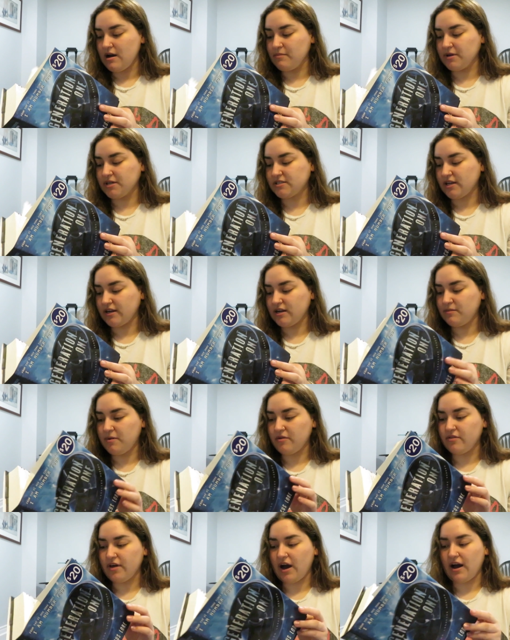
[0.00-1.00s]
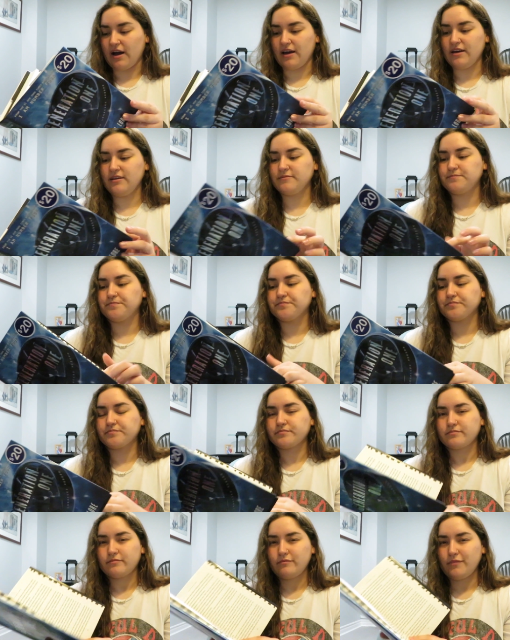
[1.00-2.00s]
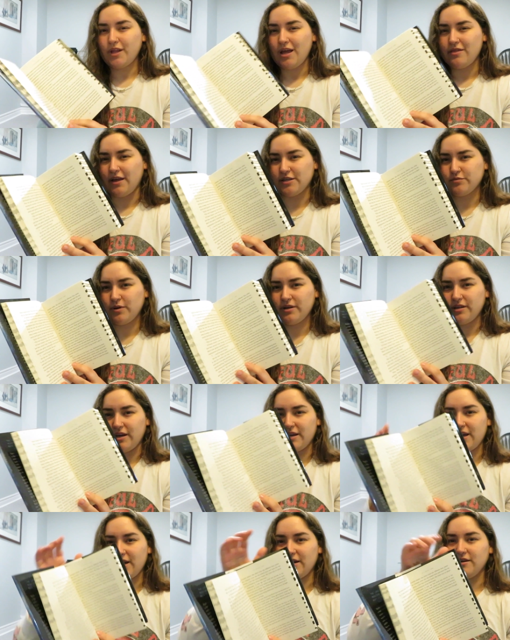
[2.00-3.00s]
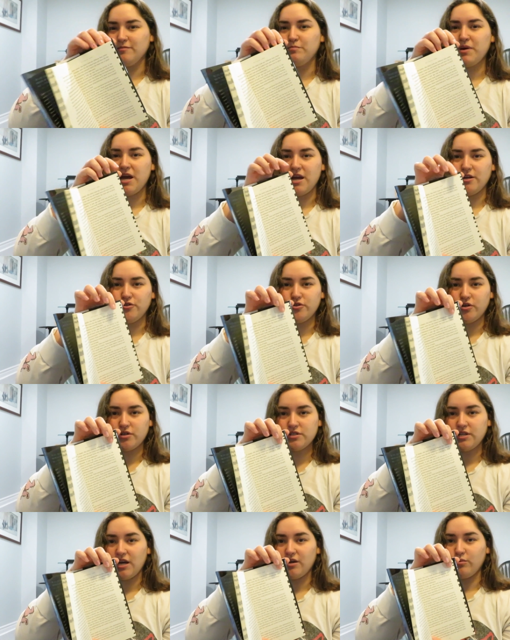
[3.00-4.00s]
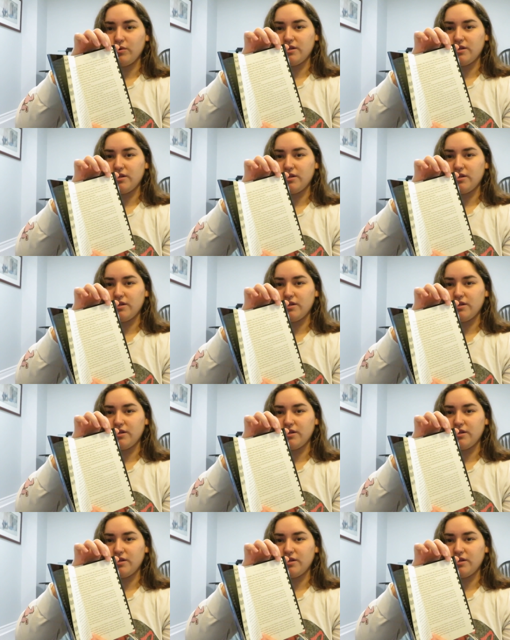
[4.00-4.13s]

I'm excited about that. That's what like a page looks like